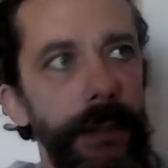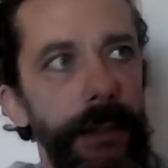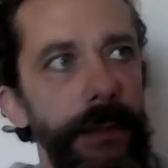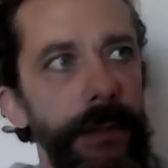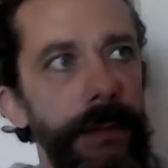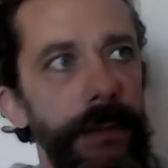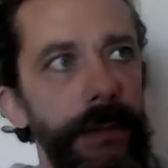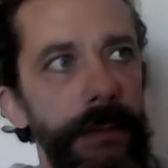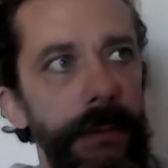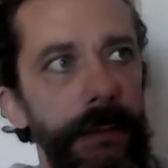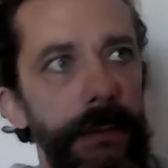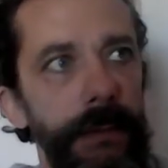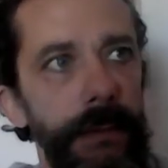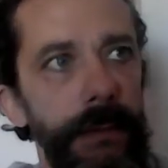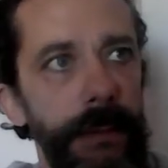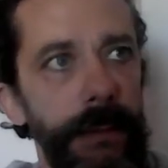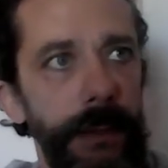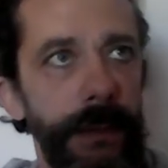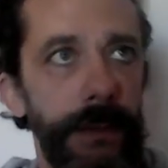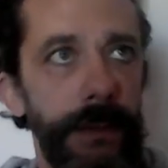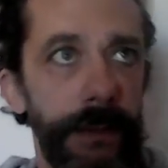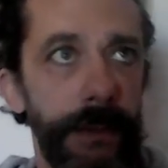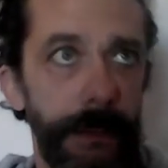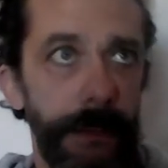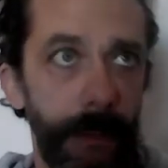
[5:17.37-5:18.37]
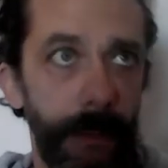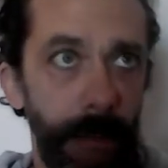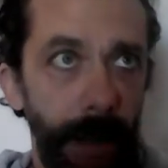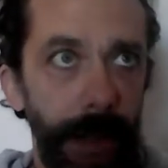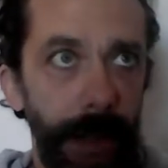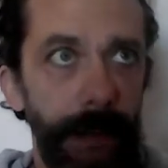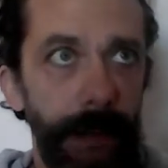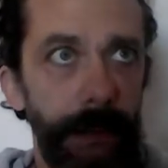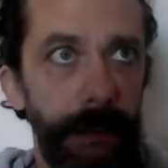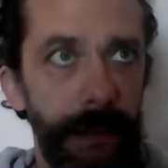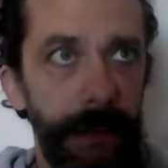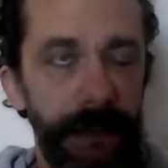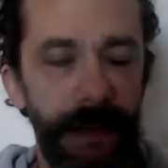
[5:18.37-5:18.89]
So it's a way
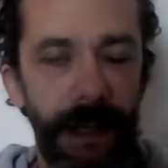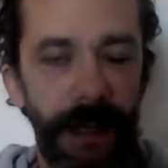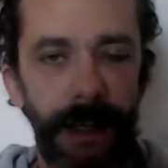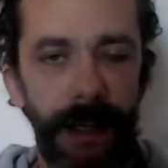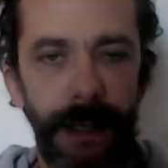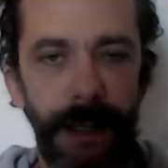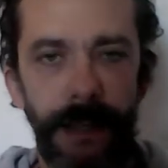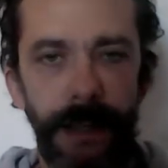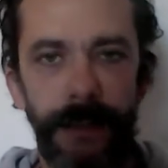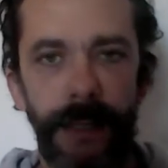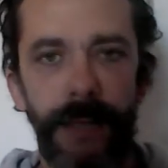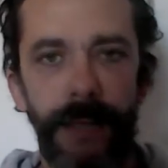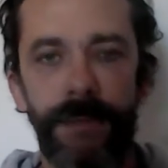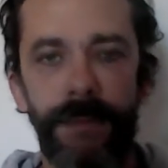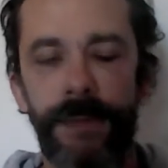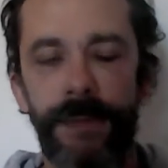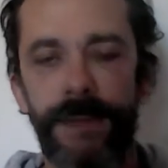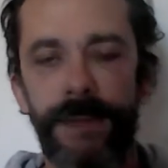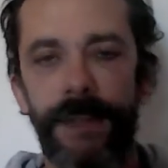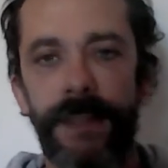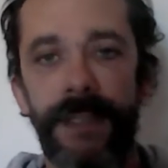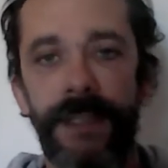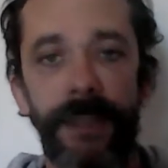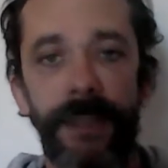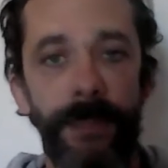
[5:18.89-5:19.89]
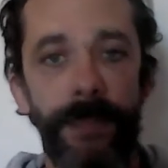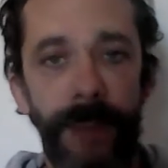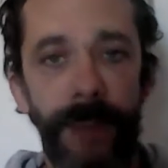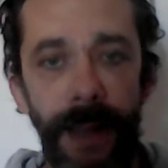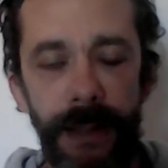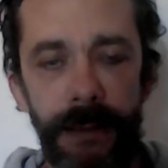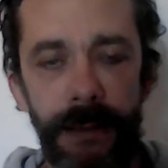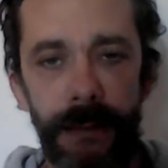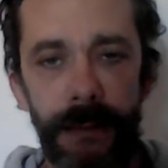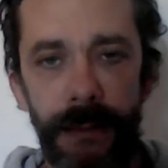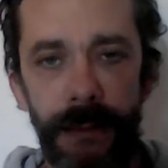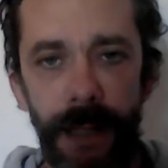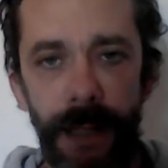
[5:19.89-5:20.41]
to say that everything
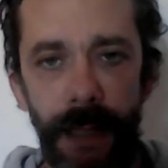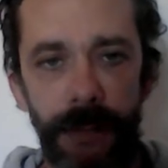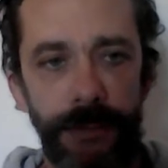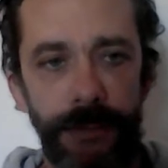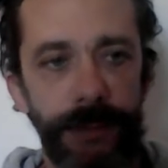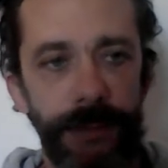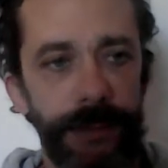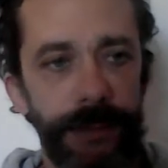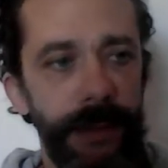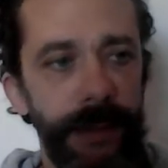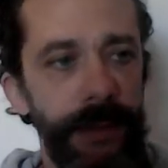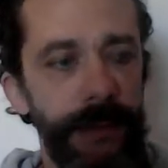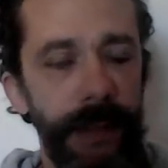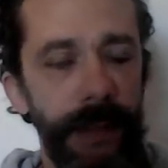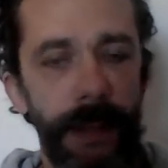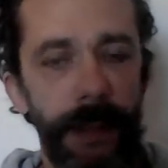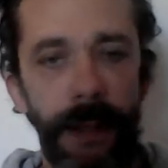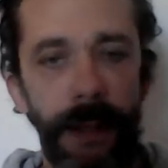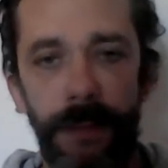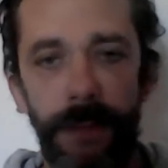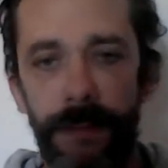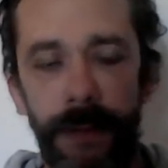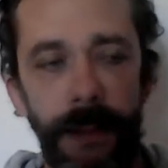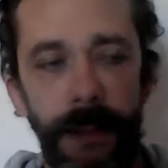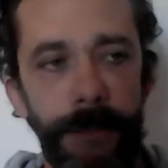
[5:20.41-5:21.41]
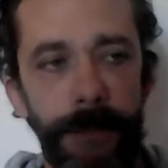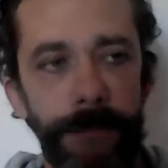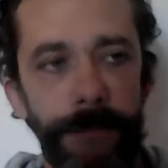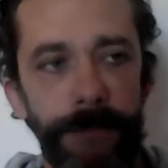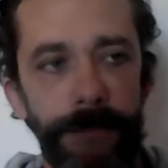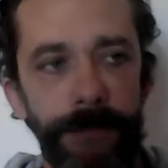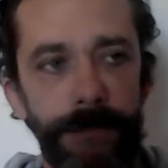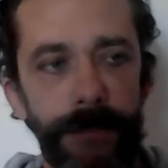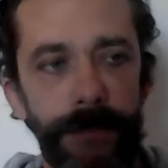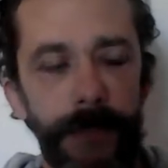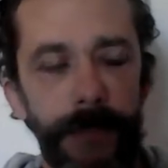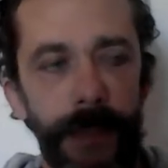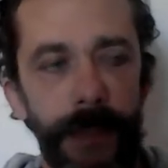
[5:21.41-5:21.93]
depends on consciousness and nothing,
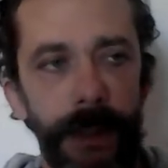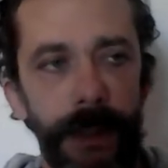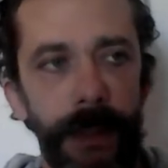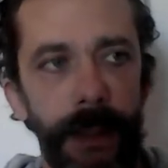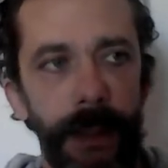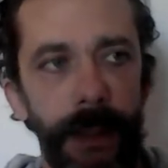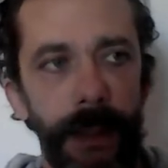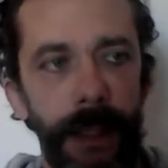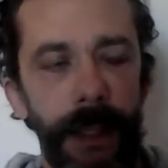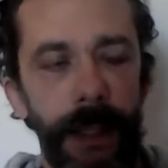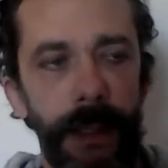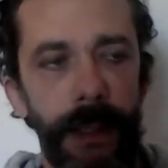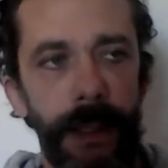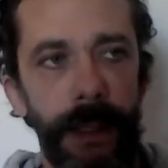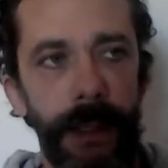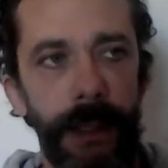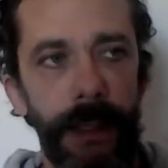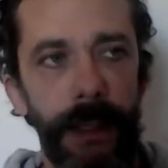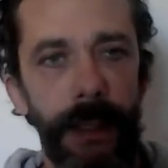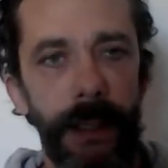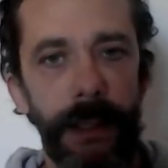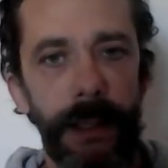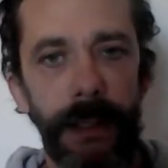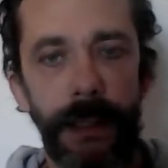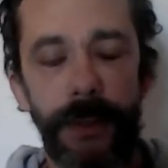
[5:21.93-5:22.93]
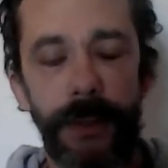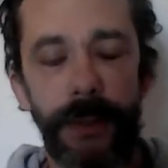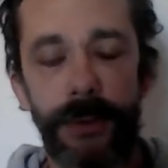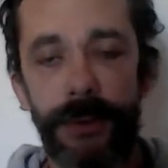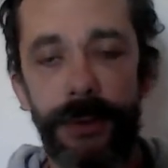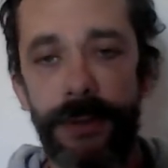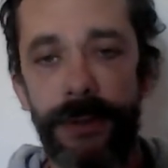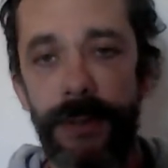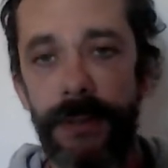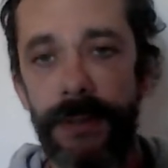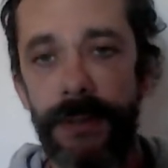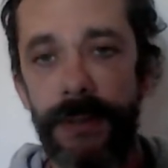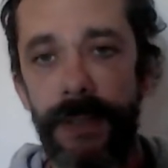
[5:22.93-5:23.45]
and
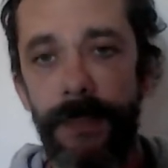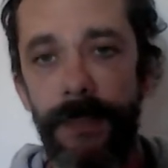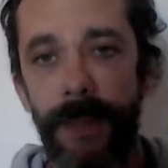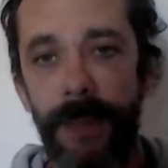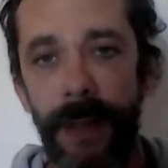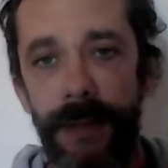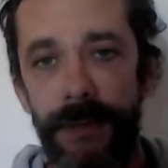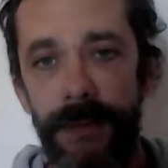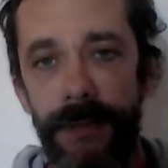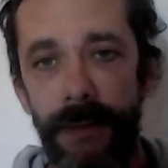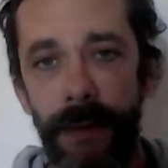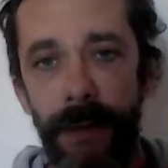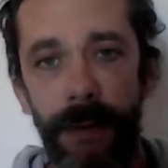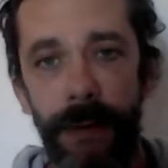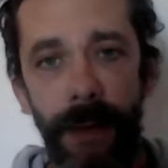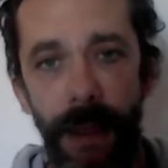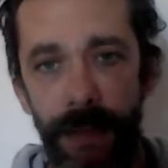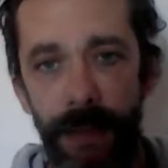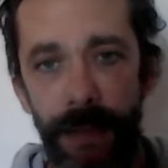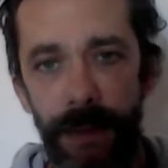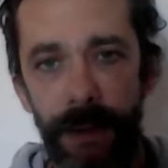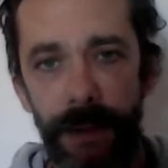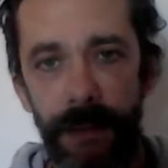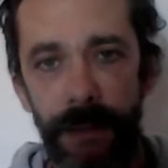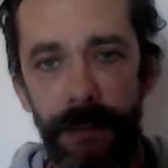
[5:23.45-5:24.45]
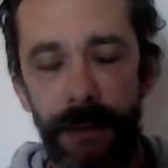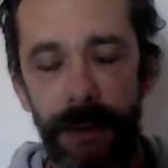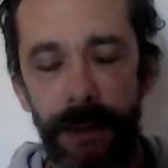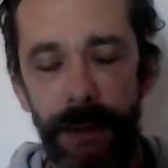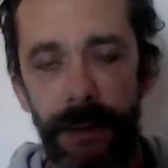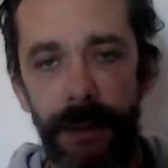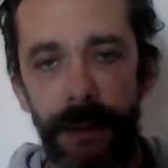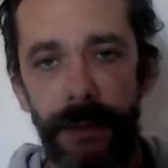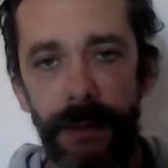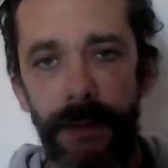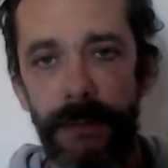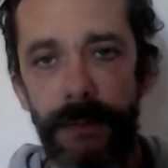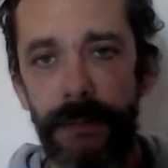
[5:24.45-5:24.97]
consciousness depends on nothing.
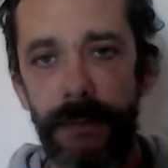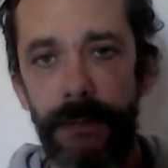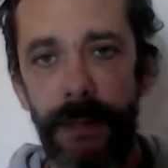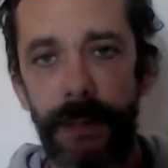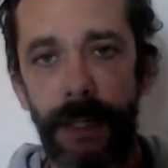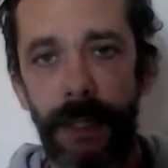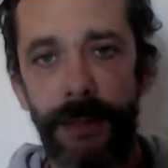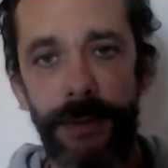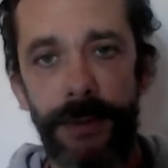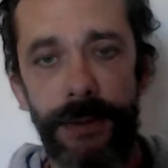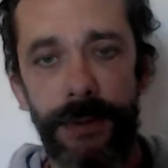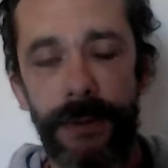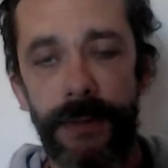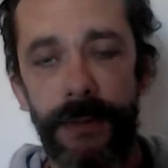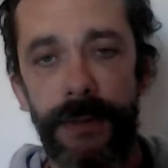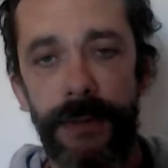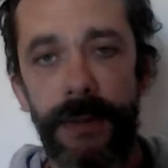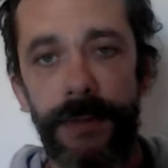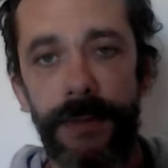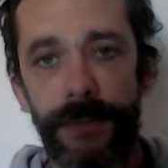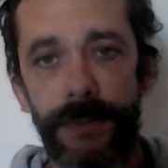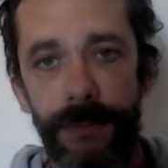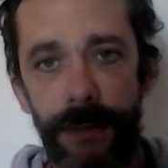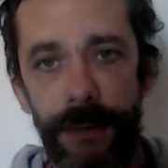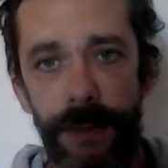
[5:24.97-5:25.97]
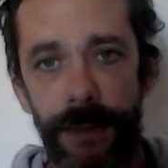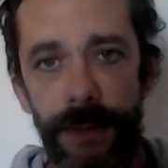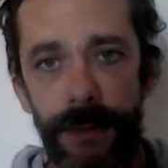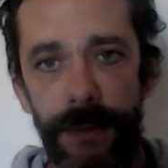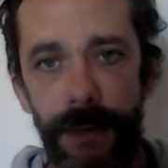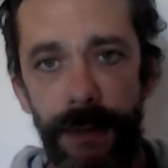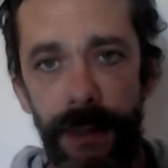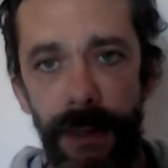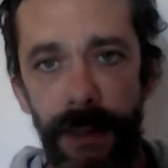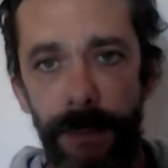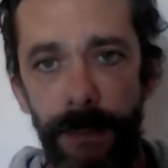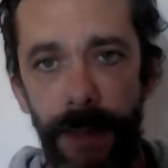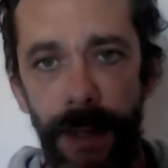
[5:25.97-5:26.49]
So consciousness is free, is
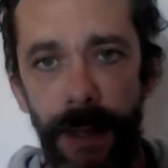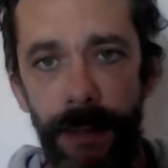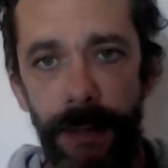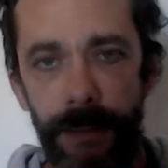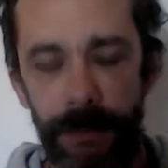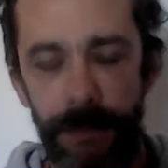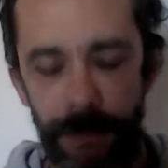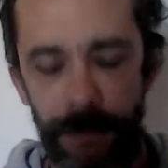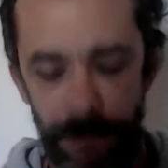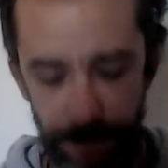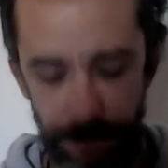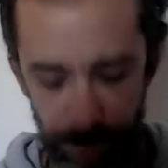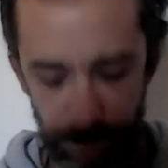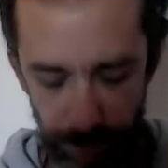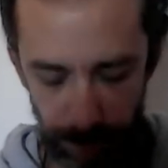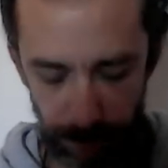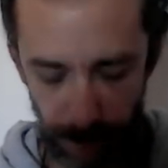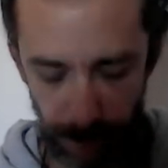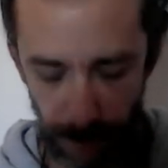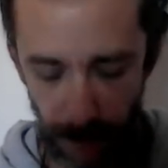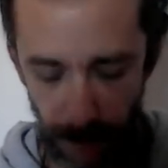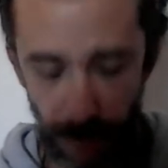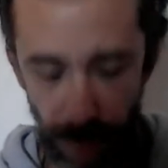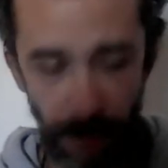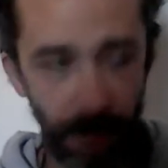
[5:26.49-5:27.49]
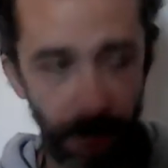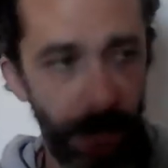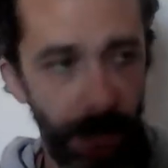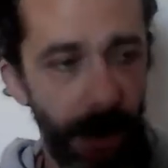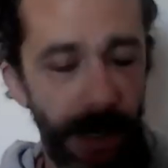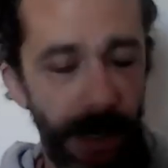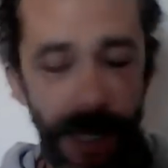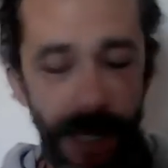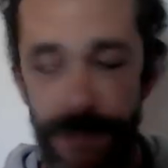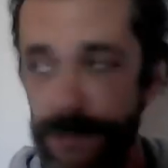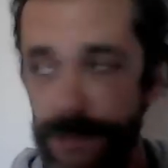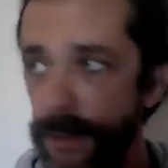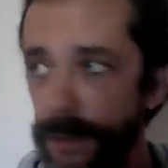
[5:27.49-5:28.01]
independent,
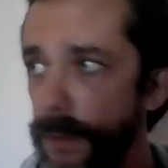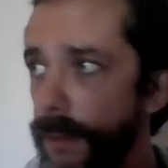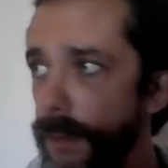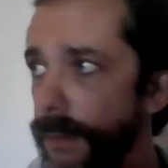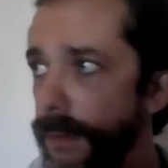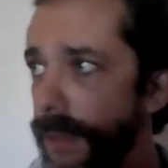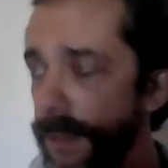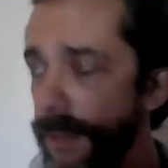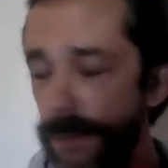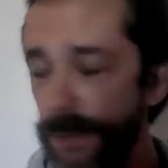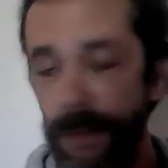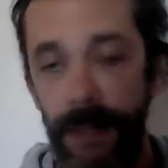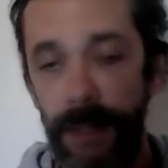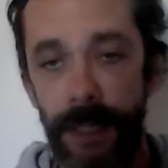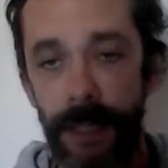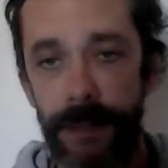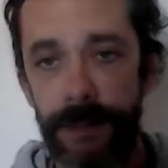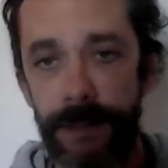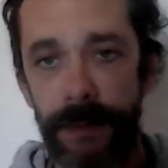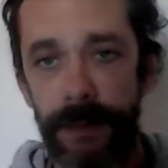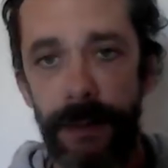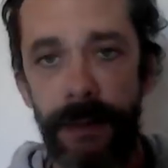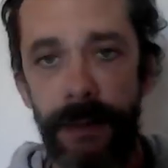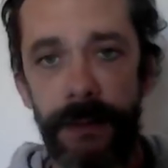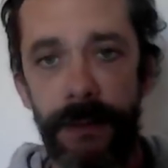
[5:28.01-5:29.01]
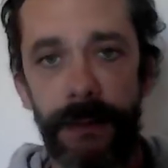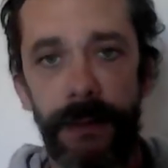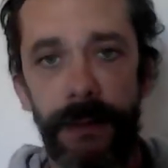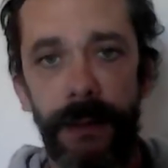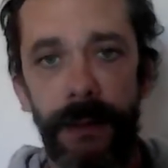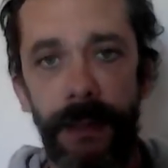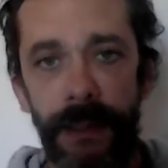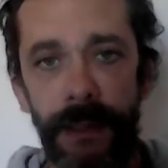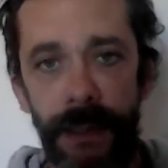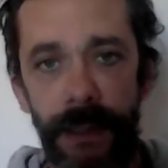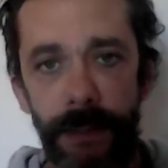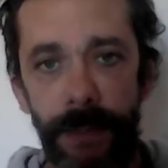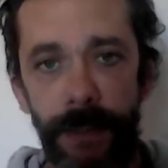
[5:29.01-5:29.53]
whereas nothing else is
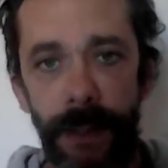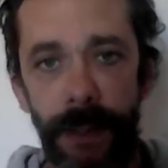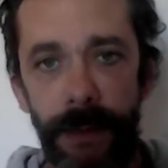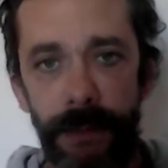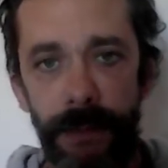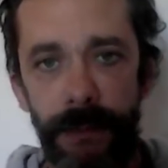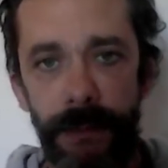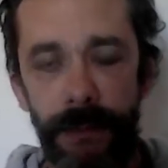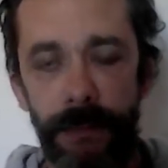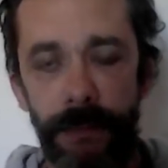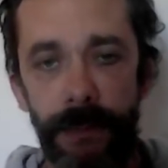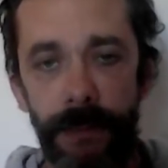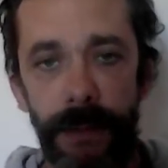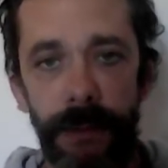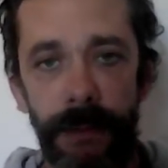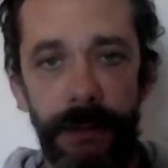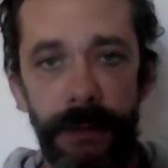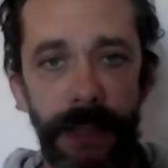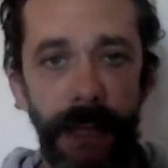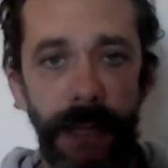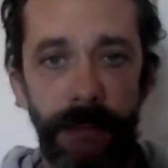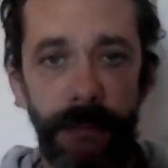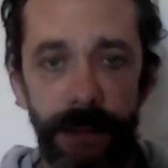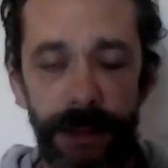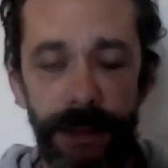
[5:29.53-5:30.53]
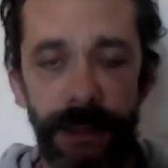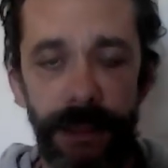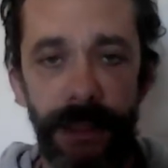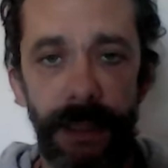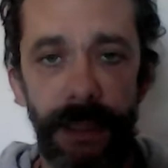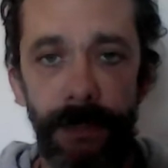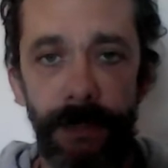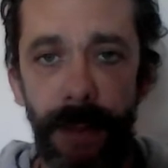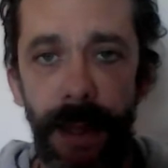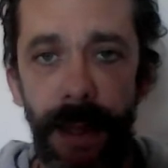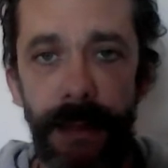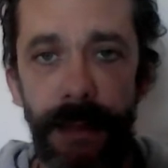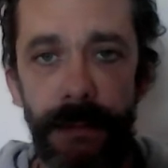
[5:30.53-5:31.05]
independent because everything
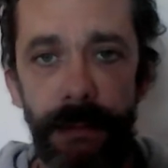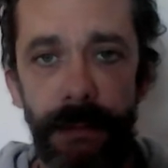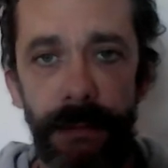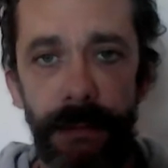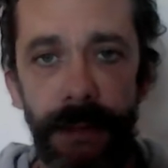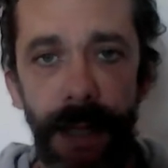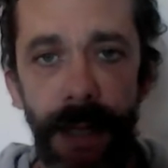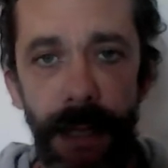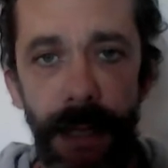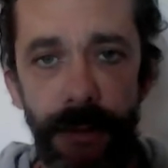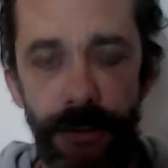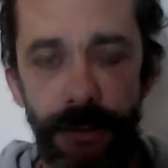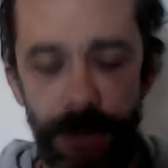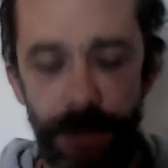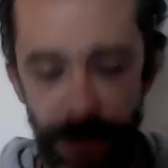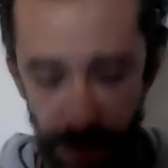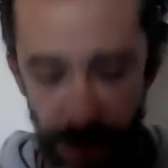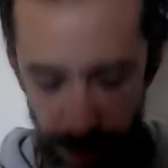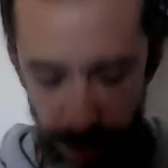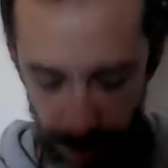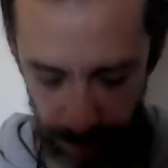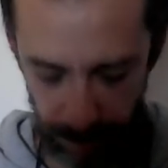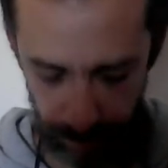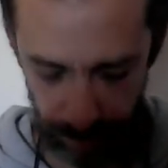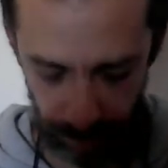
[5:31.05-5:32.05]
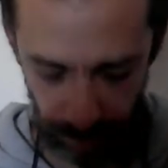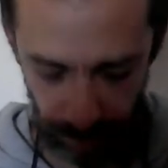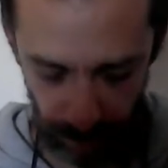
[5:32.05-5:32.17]
depends on consciousness.